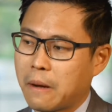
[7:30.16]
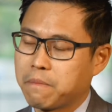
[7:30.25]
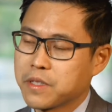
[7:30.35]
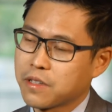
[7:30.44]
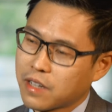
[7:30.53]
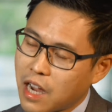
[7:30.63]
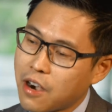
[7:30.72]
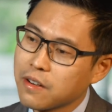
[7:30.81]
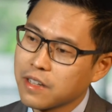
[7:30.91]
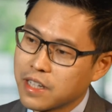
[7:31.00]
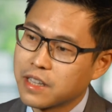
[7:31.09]
So
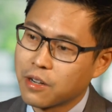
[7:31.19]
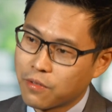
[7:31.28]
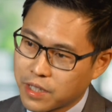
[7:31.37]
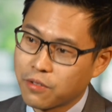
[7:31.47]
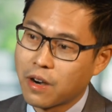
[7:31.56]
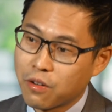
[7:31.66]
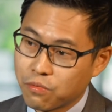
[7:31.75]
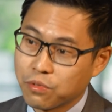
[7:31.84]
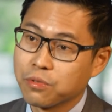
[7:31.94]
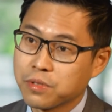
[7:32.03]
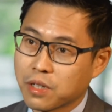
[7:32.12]
currently there are
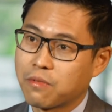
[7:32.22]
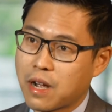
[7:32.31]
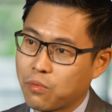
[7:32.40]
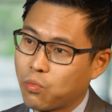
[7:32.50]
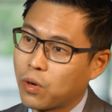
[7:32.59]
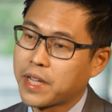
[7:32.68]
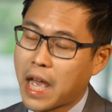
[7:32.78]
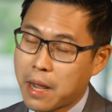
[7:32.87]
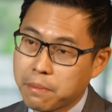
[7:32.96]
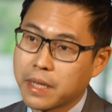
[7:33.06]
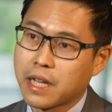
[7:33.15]
rules around what
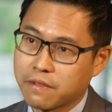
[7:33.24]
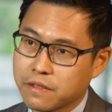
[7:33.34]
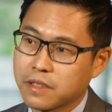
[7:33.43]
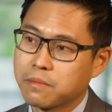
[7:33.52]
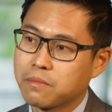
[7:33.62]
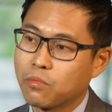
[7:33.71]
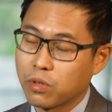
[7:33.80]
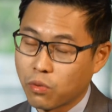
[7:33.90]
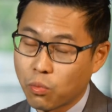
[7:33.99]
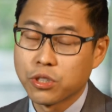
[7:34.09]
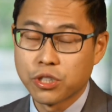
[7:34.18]
can be covered,
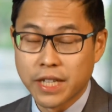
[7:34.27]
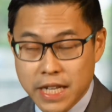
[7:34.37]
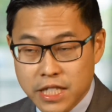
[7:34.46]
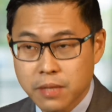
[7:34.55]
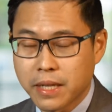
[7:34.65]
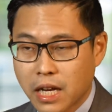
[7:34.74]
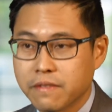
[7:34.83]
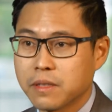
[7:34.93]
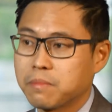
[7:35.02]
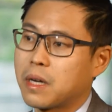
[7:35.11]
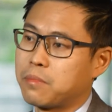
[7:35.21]
what needs to be
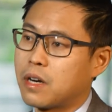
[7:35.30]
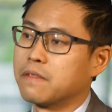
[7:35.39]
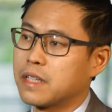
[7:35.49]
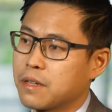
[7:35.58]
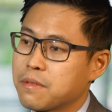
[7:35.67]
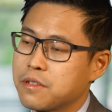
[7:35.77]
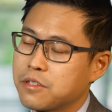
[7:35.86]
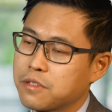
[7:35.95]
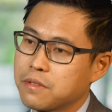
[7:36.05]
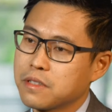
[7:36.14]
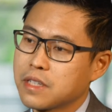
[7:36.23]
covered by private health
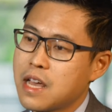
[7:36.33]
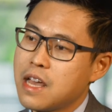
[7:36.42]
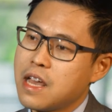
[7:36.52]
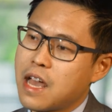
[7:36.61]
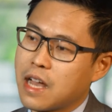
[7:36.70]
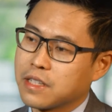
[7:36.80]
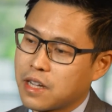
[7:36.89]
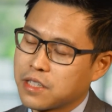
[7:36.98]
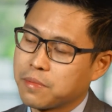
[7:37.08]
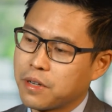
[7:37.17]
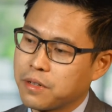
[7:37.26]
insurance, and I
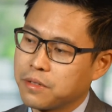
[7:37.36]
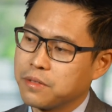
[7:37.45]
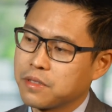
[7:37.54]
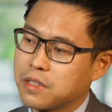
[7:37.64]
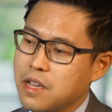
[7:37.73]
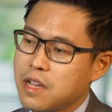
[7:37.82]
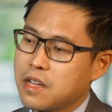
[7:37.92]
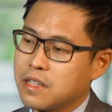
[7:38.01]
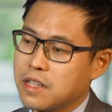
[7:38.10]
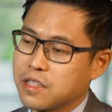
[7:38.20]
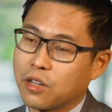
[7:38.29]
suppose
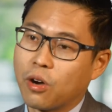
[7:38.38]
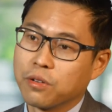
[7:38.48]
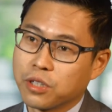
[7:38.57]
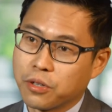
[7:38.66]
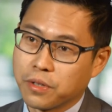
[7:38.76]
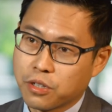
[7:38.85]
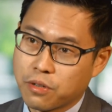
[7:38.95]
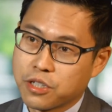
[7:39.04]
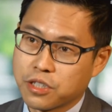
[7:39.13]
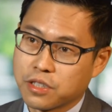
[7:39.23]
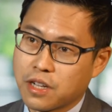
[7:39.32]
it's an ongoing
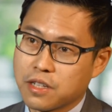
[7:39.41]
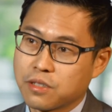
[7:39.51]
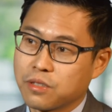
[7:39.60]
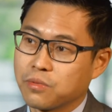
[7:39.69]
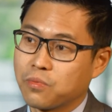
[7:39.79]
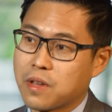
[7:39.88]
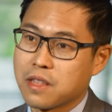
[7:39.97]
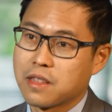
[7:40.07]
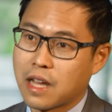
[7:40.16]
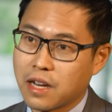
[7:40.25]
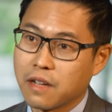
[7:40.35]
question as to whether
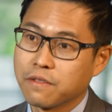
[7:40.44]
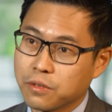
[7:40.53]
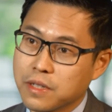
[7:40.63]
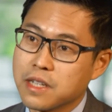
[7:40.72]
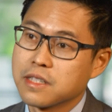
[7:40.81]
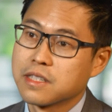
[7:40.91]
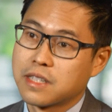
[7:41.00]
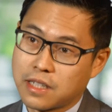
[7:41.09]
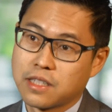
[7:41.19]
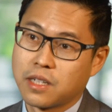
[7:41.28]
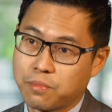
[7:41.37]
that level is
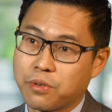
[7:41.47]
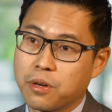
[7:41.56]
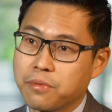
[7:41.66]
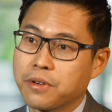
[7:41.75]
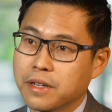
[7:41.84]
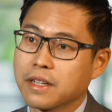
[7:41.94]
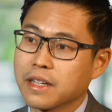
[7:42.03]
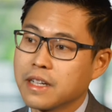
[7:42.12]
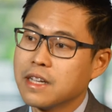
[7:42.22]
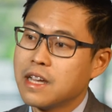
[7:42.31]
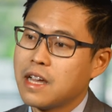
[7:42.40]
set appropriately,